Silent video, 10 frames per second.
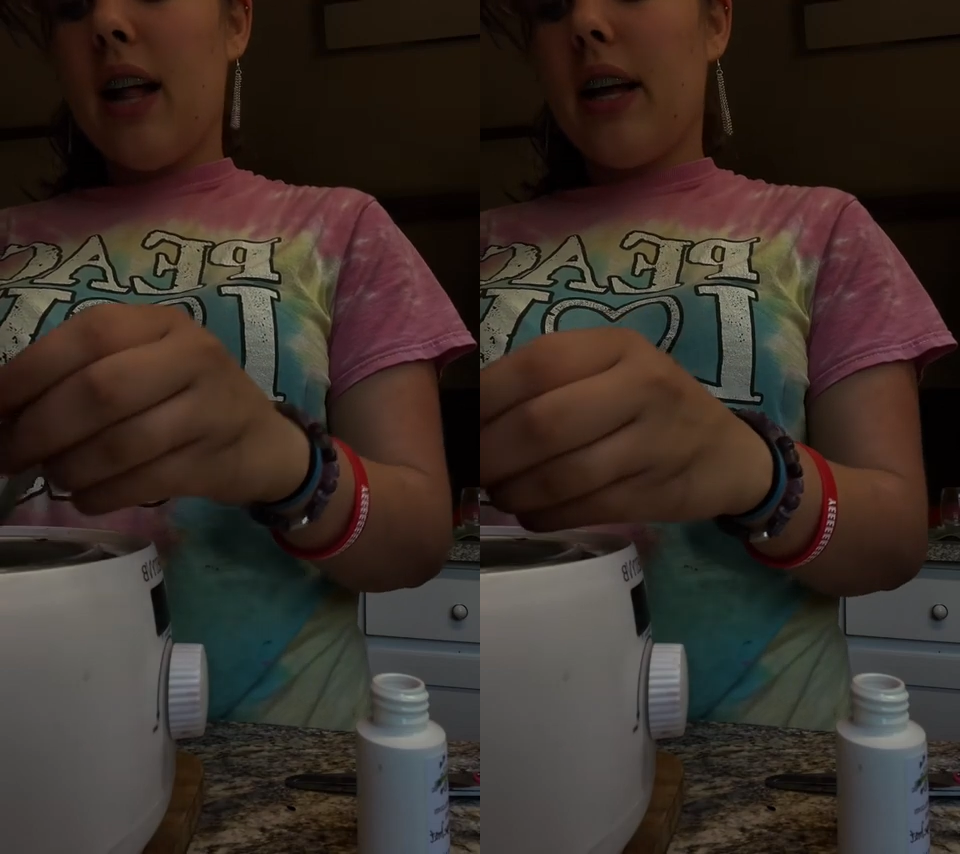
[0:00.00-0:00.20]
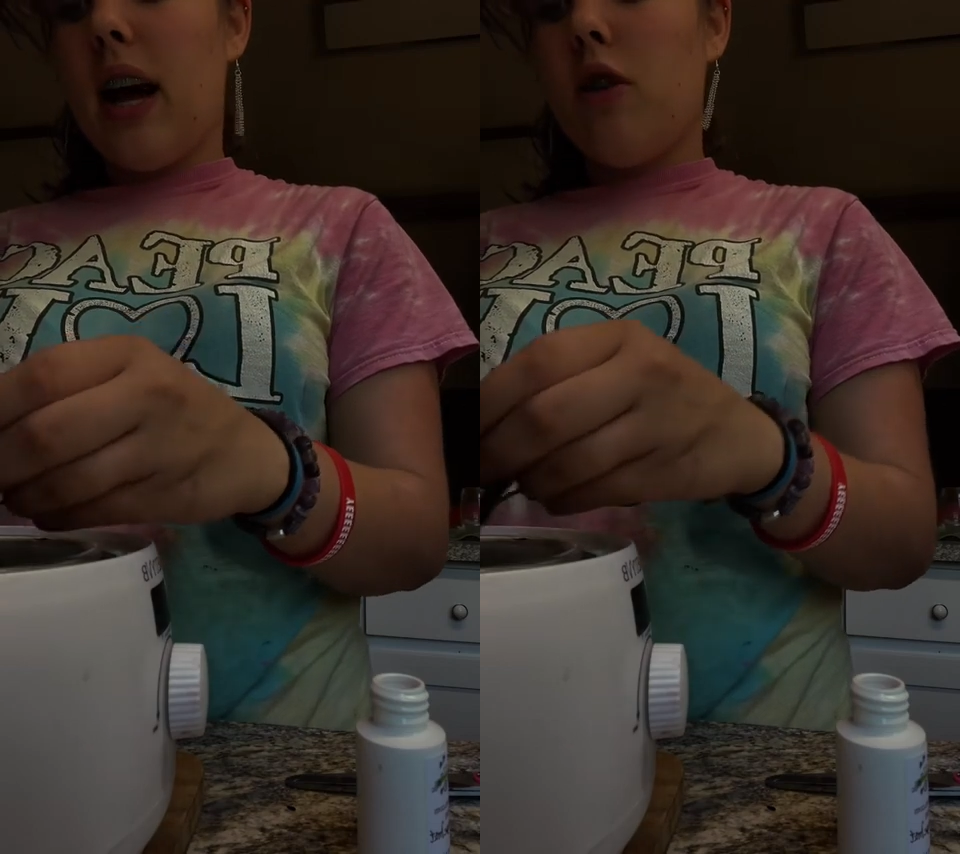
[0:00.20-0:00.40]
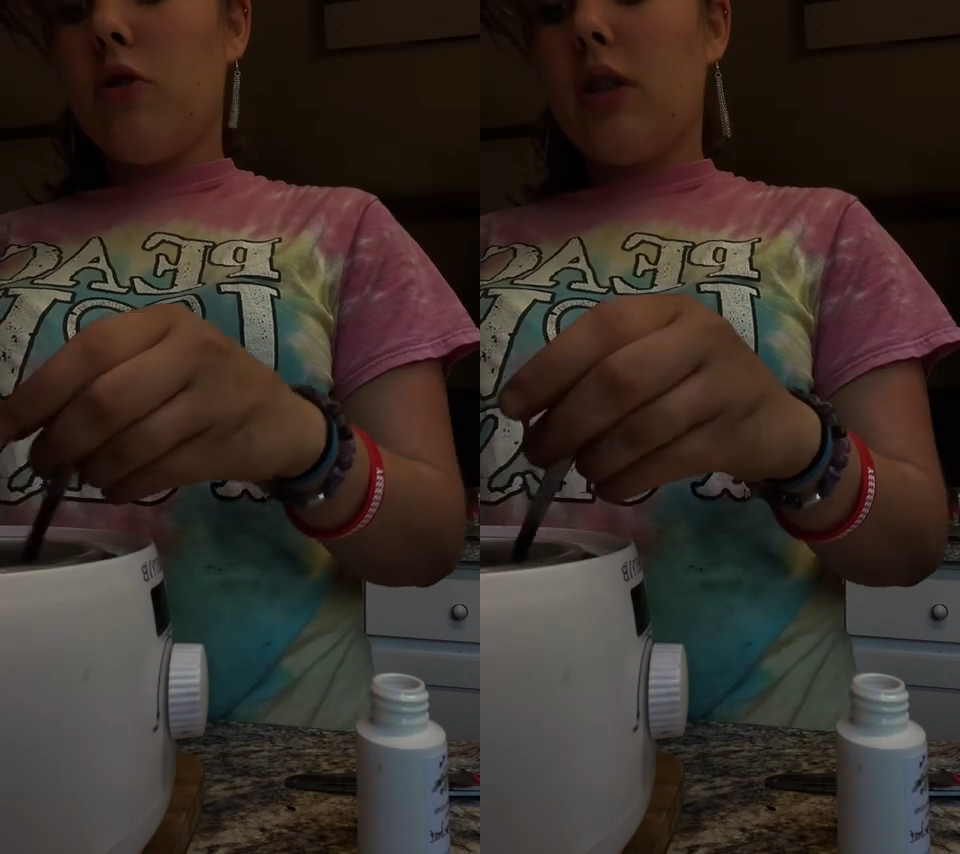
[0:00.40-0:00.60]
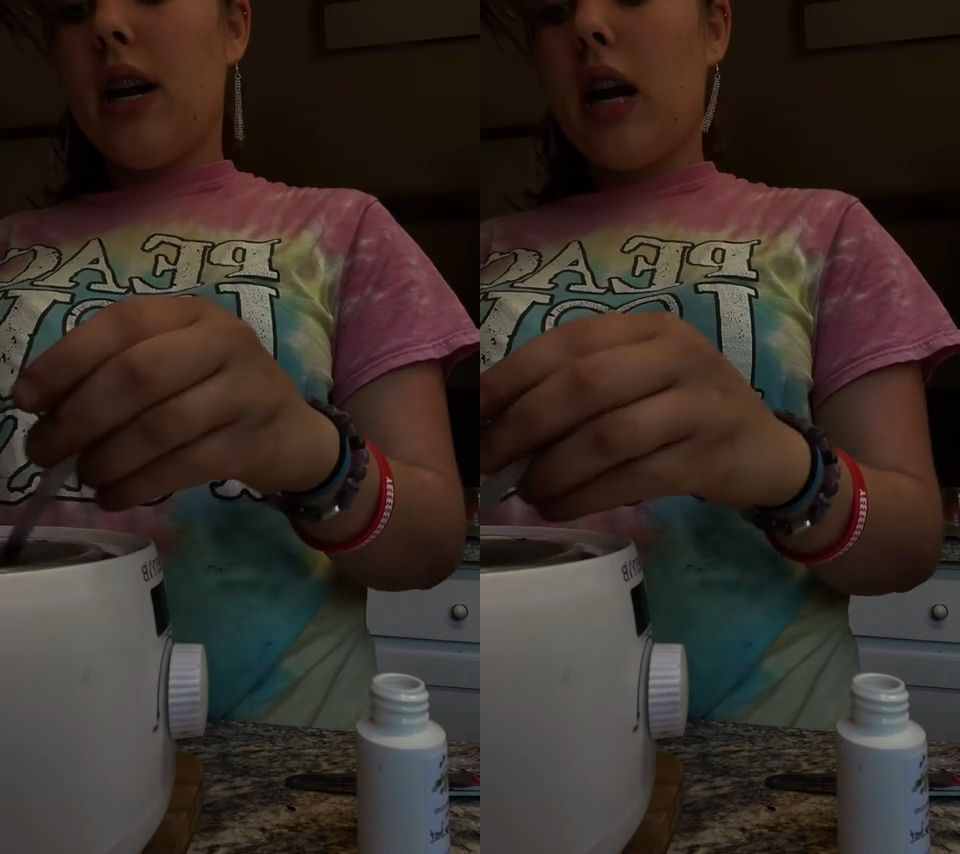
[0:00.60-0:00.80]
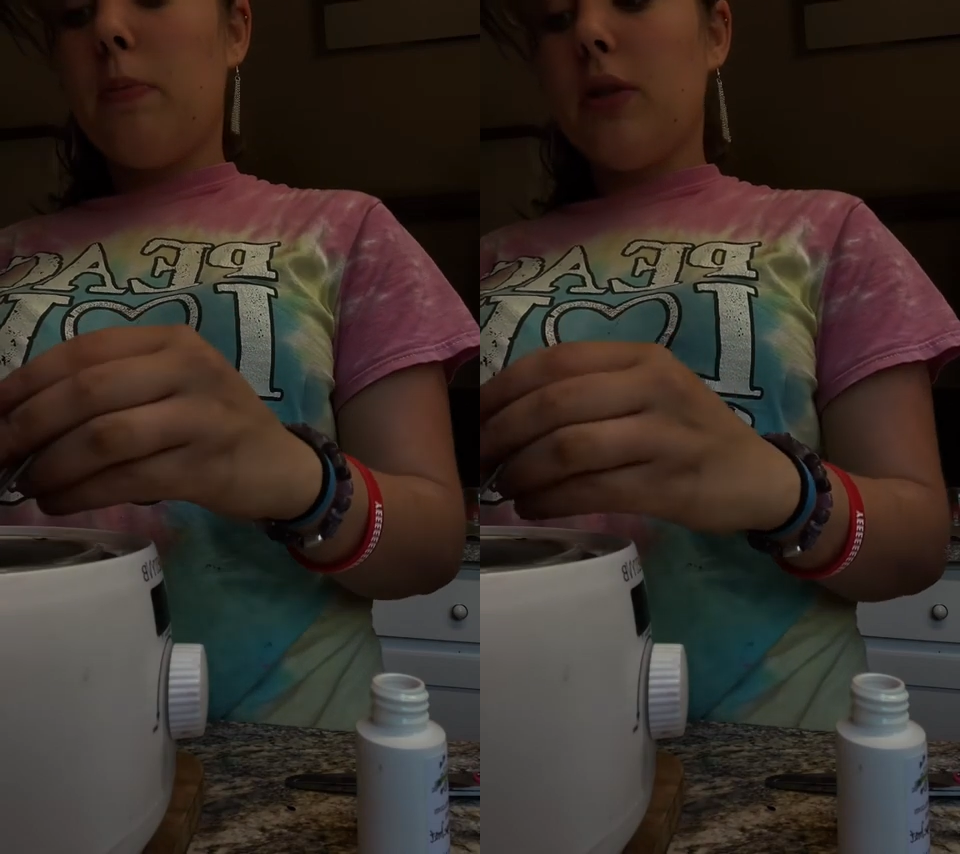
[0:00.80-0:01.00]
like, I'll do that a
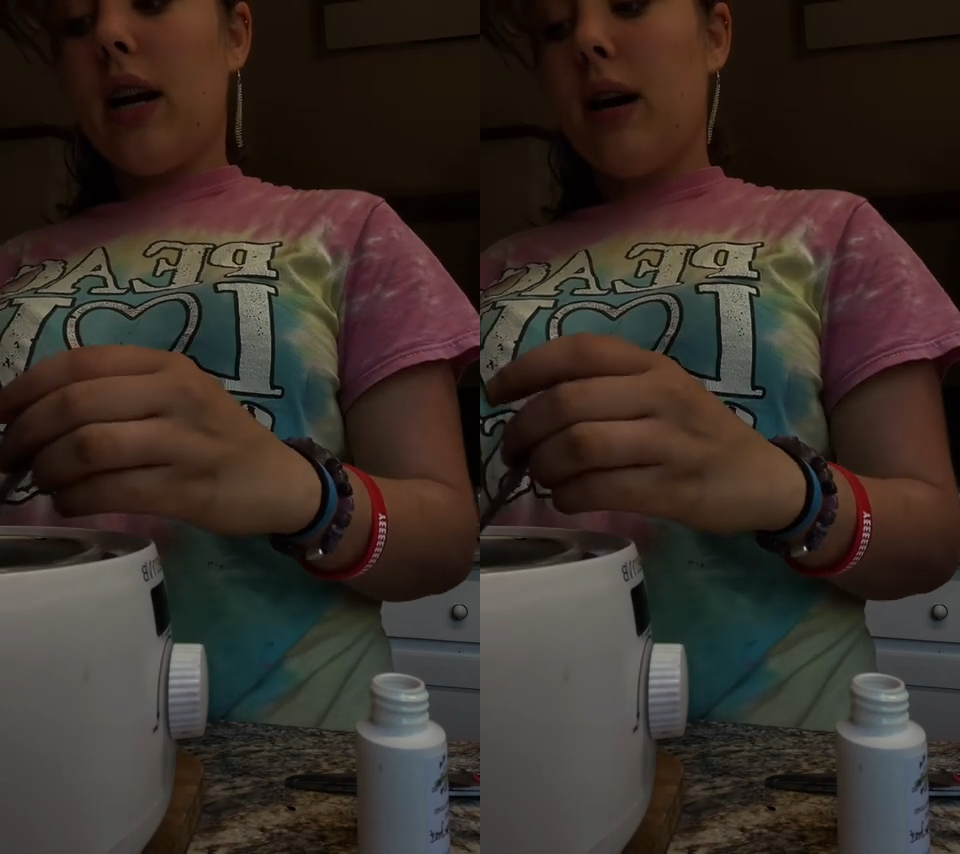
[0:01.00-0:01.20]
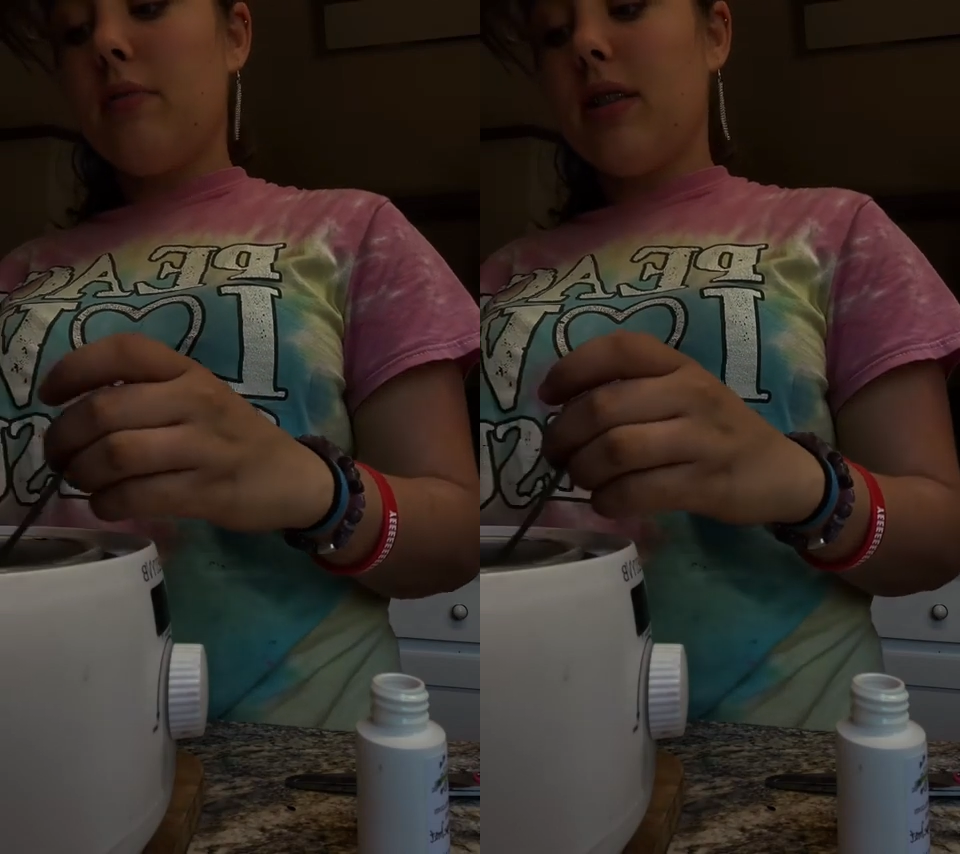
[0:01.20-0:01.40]
couple times